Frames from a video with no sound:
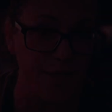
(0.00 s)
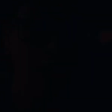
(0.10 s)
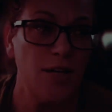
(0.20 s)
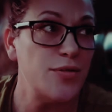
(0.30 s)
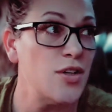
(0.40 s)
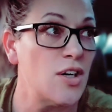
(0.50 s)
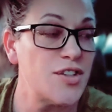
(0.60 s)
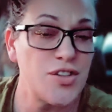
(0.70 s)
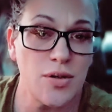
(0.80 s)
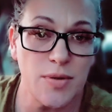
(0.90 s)
And if you're not
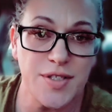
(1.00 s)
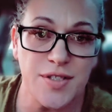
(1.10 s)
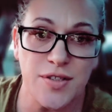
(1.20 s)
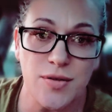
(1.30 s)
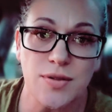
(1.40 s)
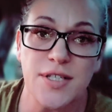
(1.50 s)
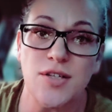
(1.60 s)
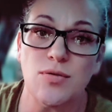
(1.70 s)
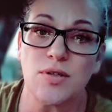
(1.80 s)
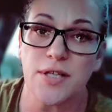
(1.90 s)
sure what to do, then
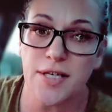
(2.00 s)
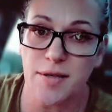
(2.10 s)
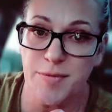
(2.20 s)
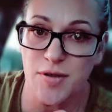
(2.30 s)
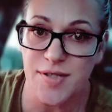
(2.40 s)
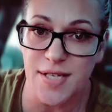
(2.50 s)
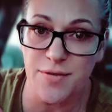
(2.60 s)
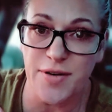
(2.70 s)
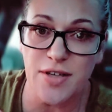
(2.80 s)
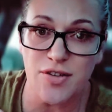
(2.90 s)
you clean up
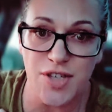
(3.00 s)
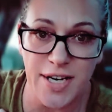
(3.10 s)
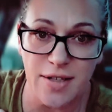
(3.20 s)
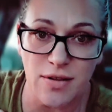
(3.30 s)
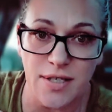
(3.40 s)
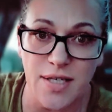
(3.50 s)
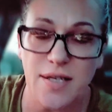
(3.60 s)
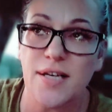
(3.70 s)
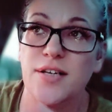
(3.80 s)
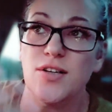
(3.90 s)
yourself energetically
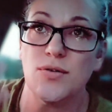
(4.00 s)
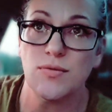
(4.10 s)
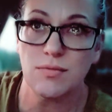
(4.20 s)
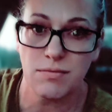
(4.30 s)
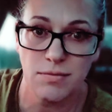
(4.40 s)
and you